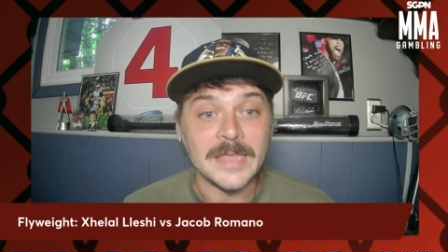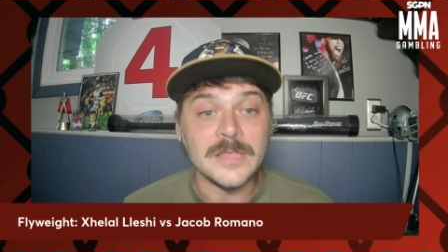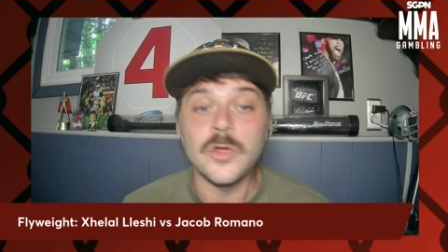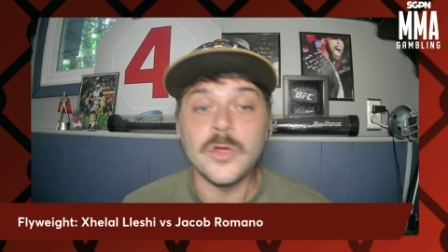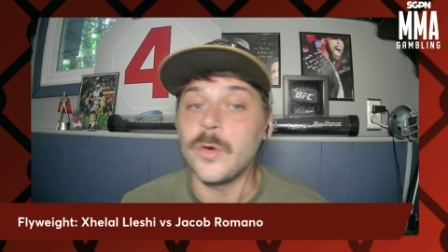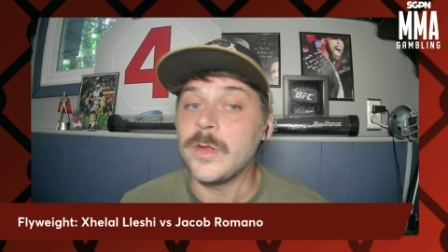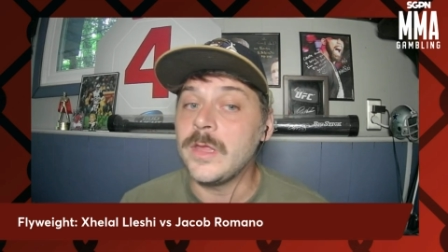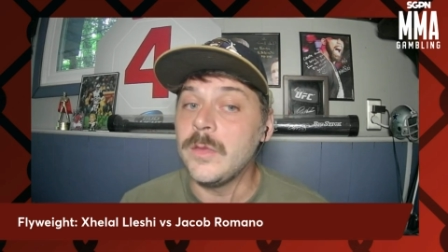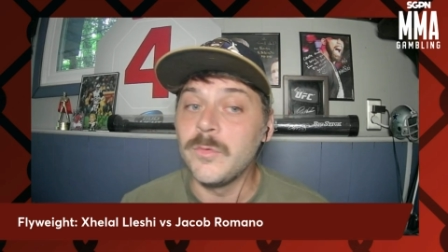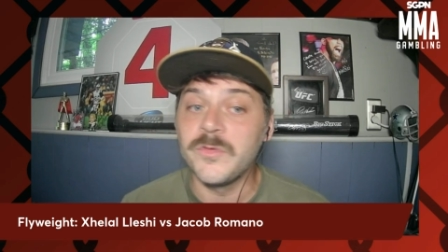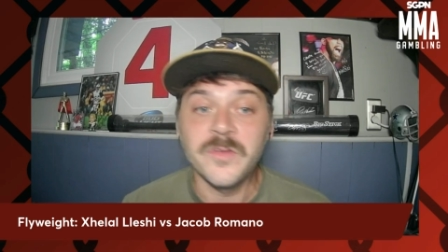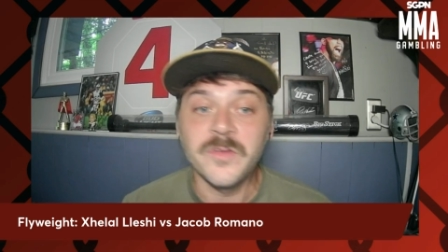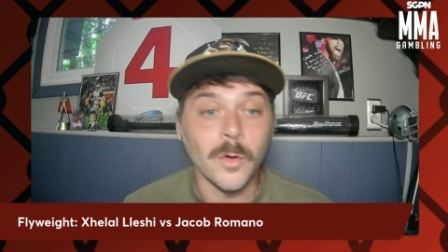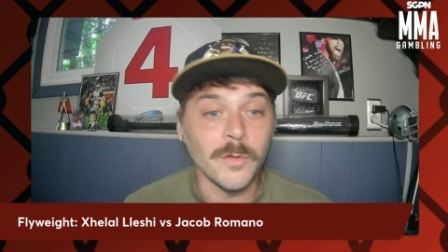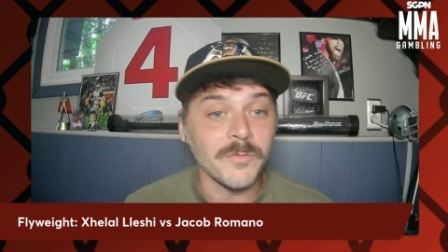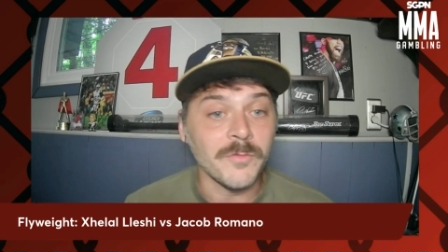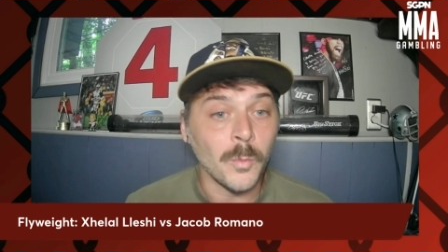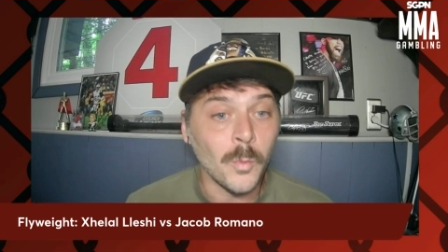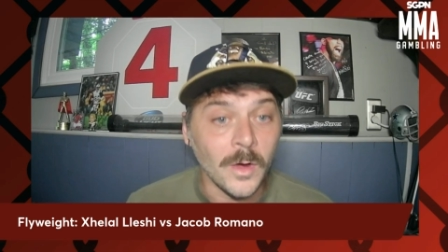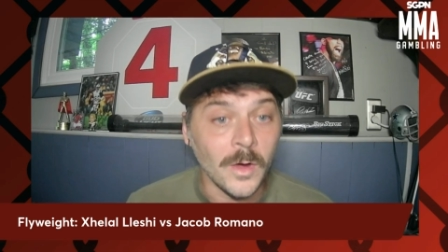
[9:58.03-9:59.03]
You know, he was
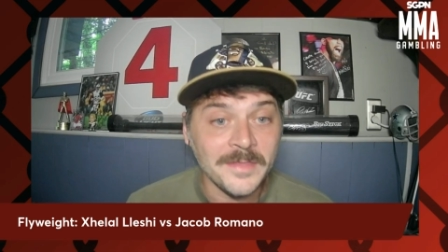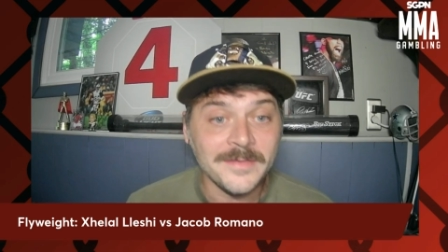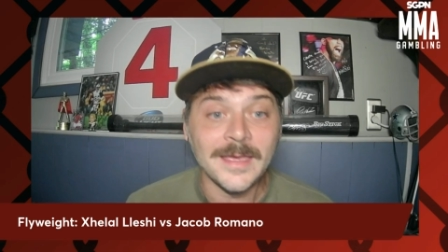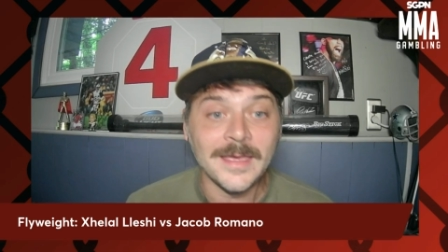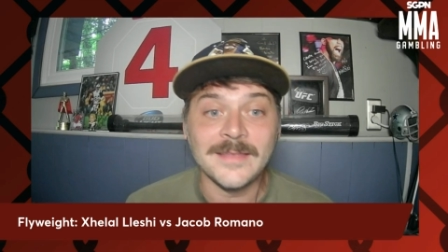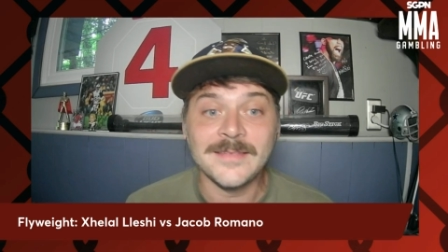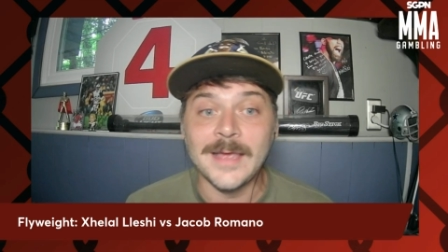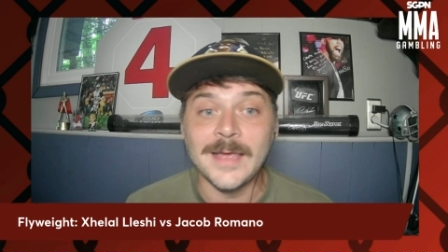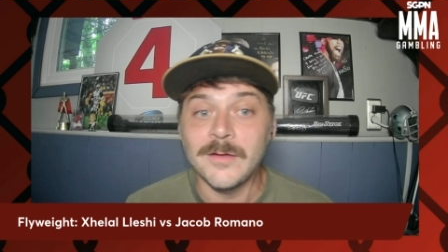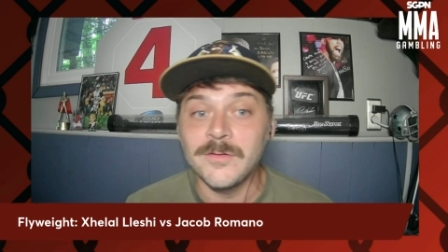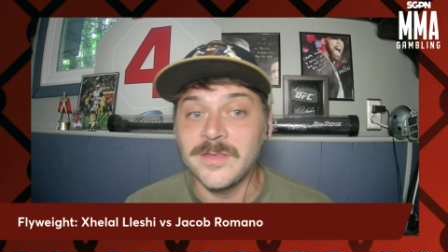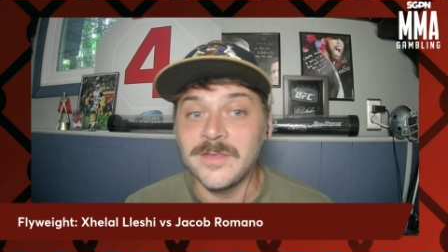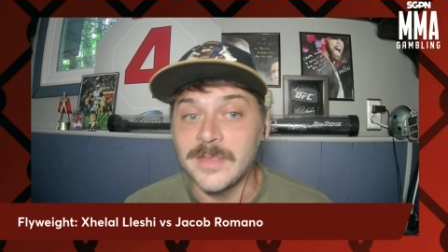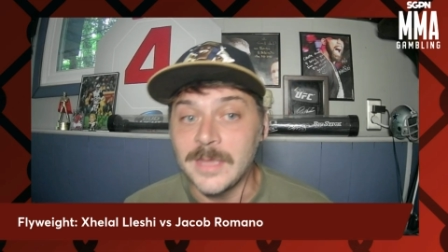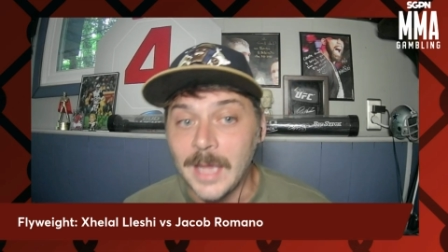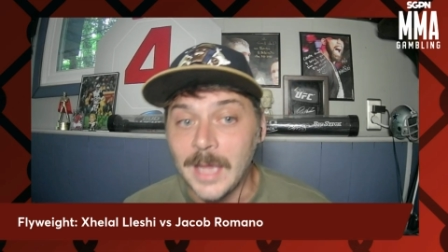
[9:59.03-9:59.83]
going from one takedown to the